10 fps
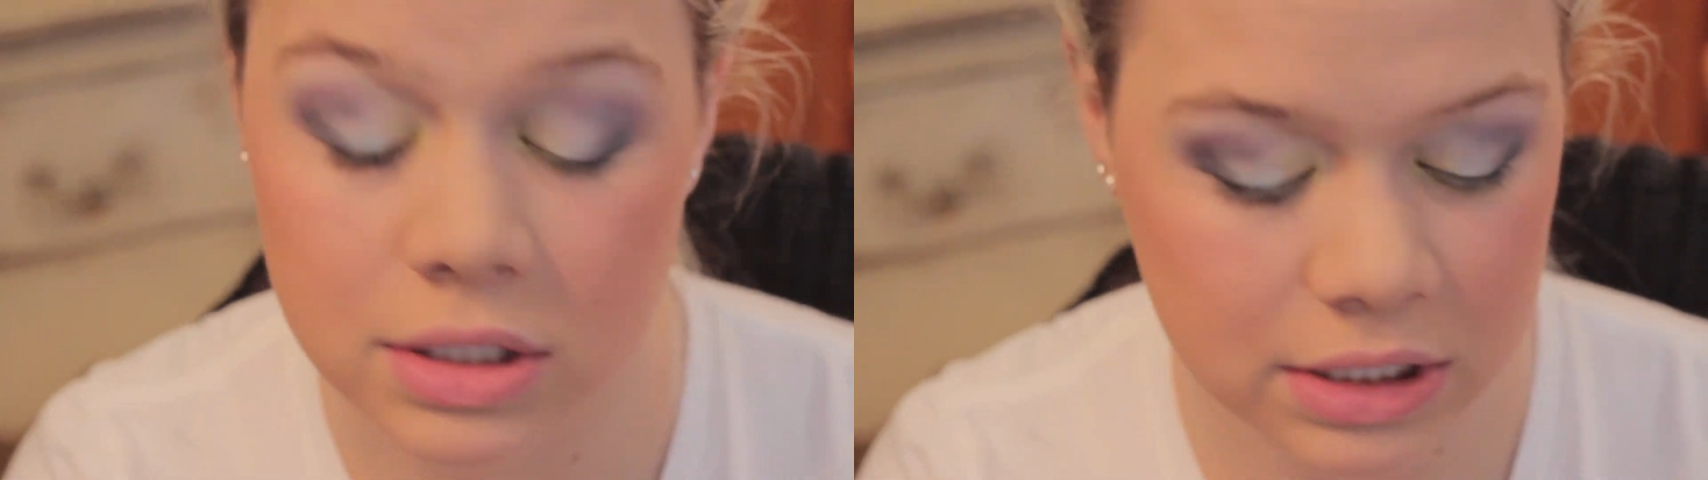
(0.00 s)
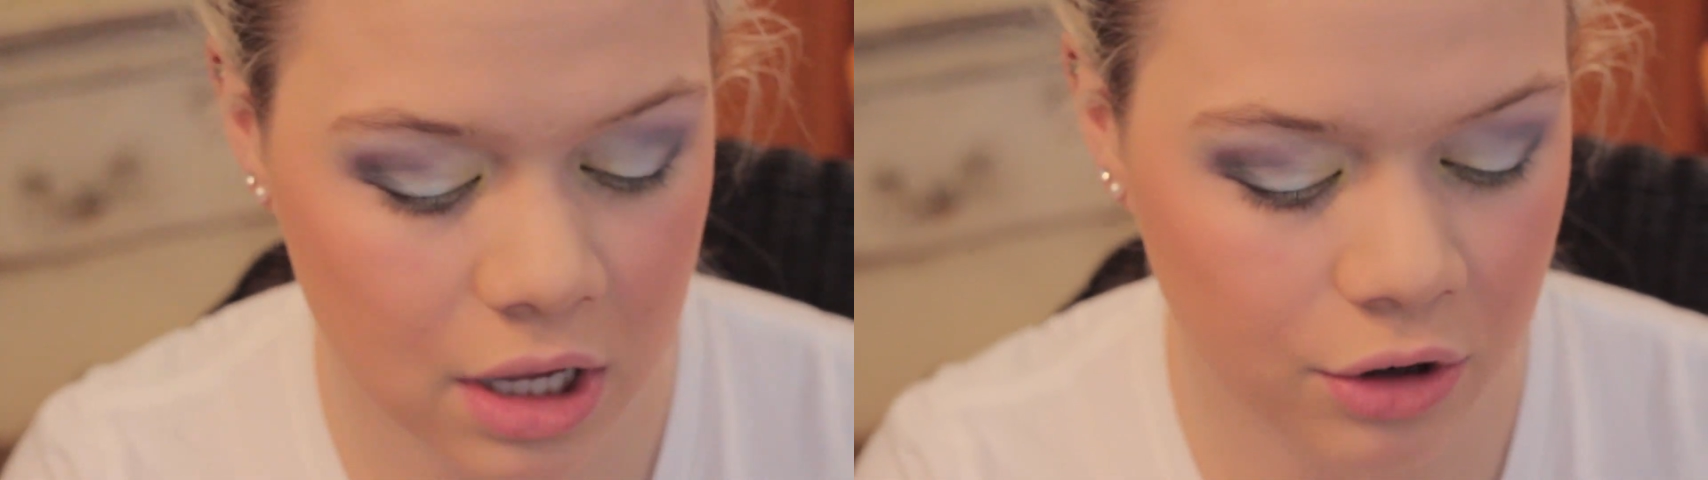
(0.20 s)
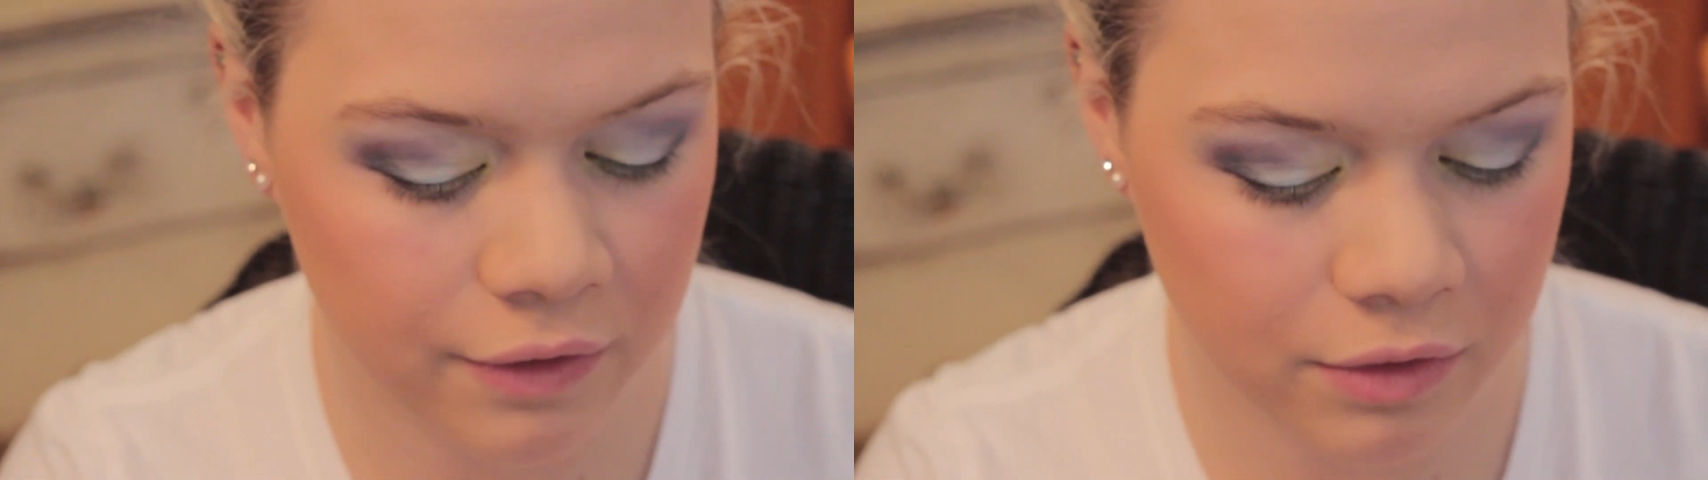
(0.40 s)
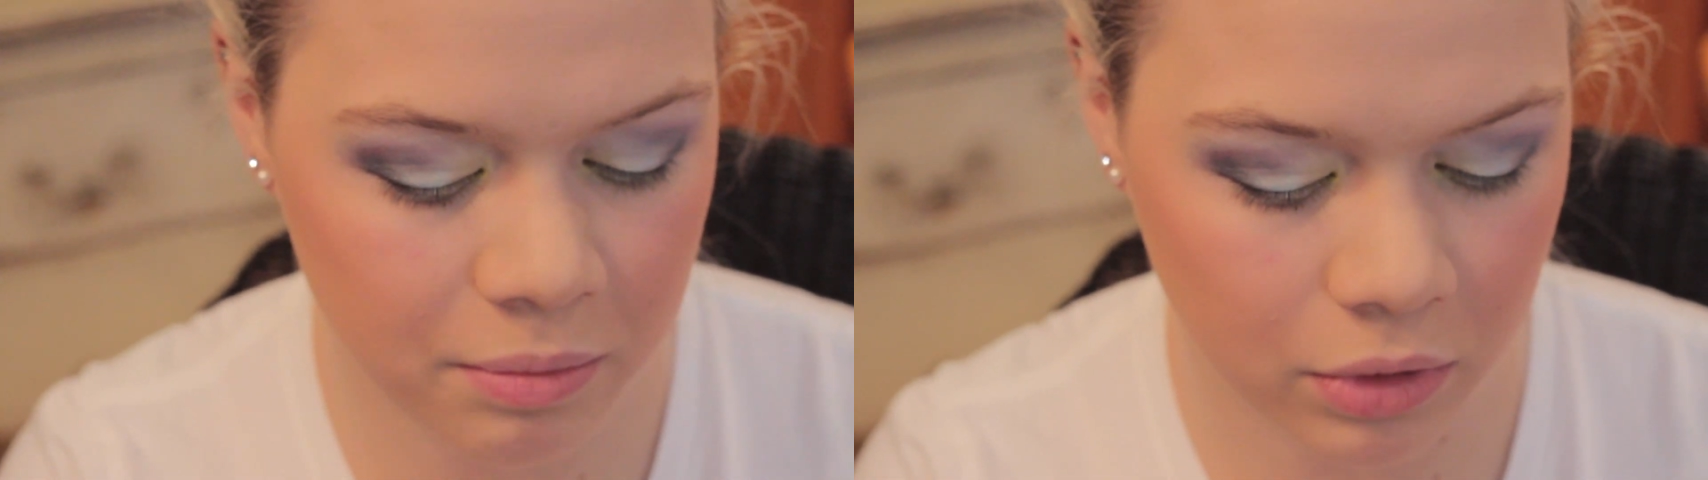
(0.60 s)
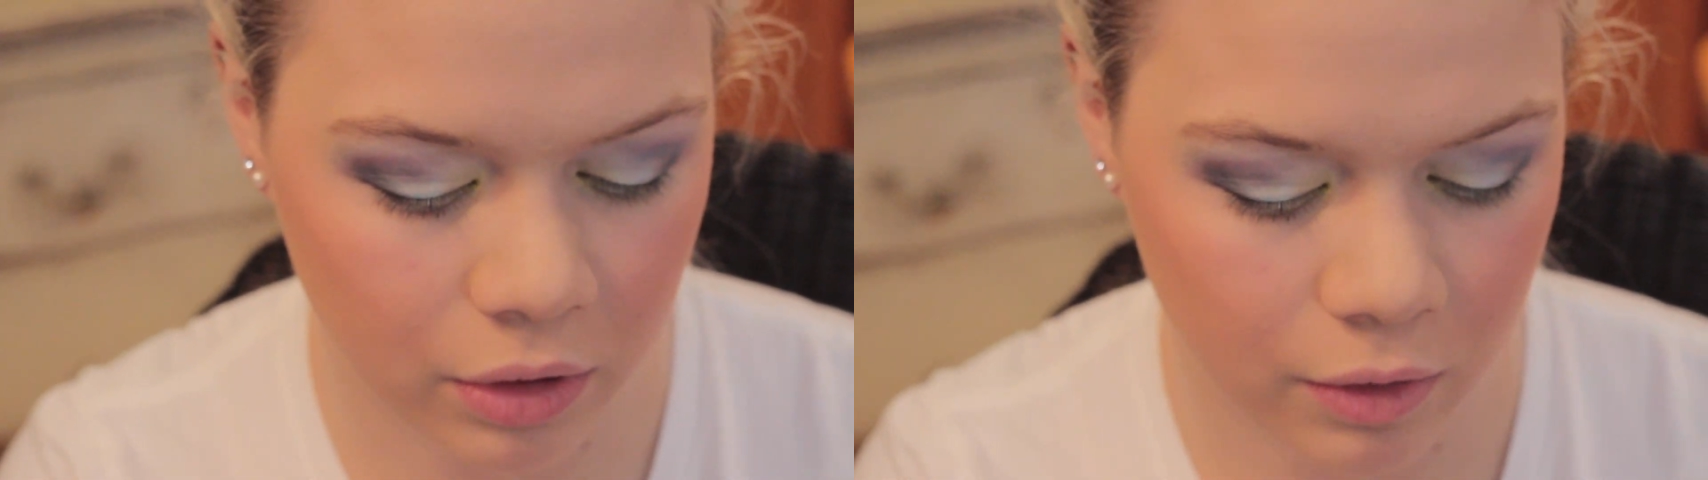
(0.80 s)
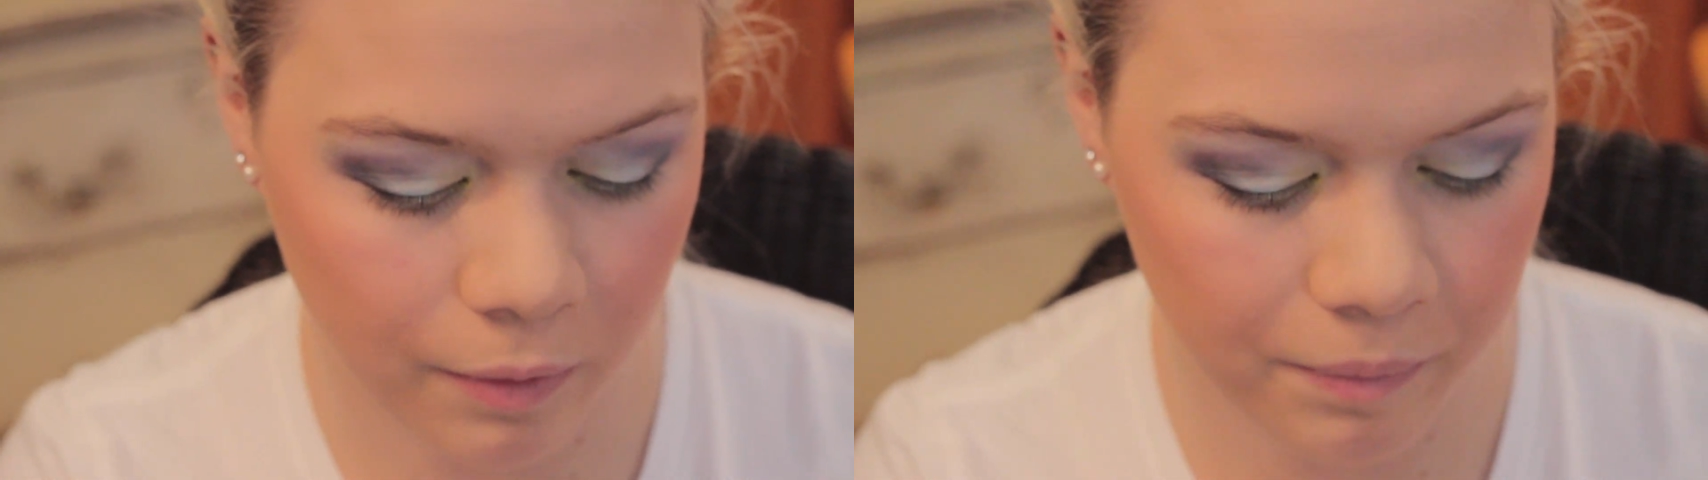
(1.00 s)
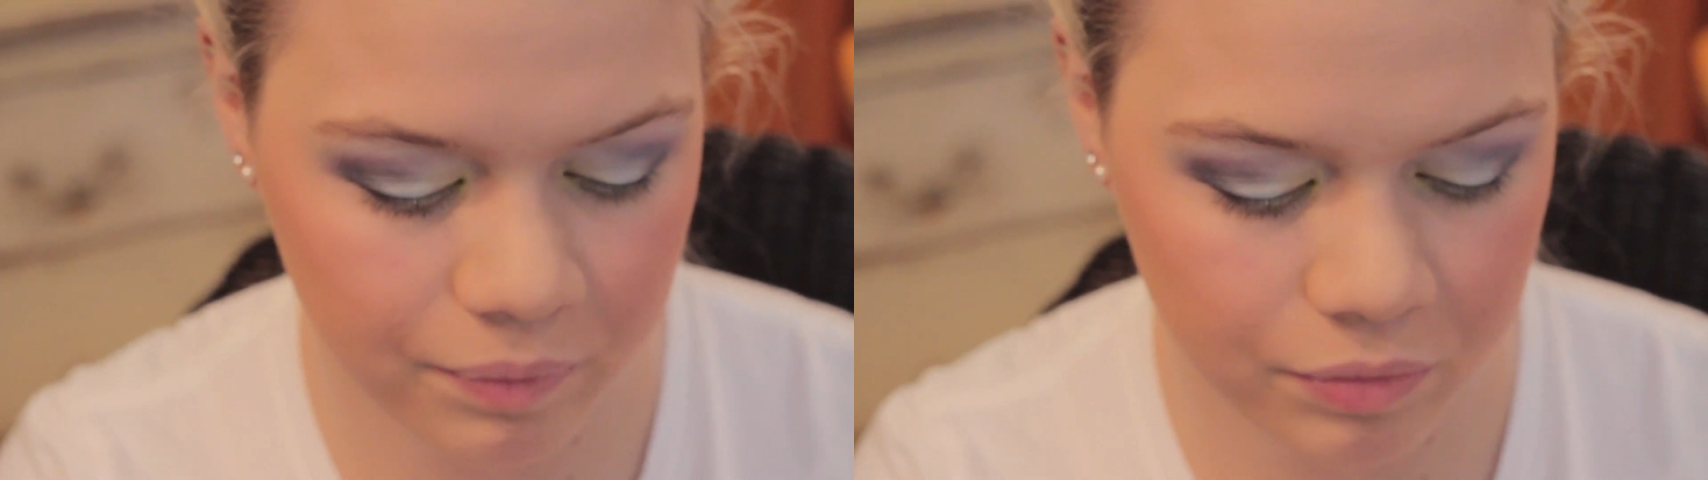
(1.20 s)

center of the blue,